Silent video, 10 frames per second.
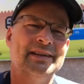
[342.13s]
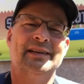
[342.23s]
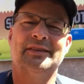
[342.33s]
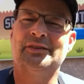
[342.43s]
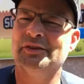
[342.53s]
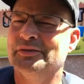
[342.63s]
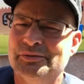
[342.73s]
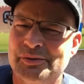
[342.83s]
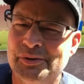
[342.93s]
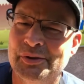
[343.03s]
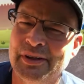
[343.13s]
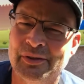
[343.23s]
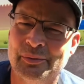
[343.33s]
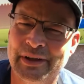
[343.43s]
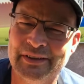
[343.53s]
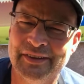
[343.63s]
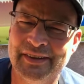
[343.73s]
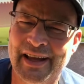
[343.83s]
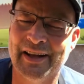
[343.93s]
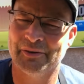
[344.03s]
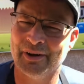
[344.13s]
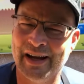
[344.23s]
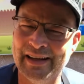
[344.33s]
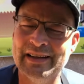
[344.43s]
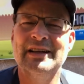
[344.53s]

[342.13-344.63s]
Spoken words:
It's good food either way you look at it, right?